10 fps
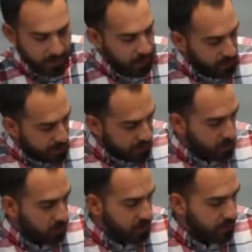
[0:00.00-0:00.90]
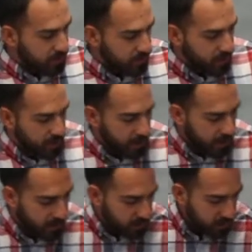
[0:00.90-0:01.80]
All right, that's one. All right,
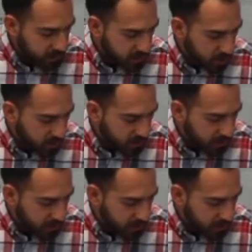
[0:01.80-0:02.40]
and let's go over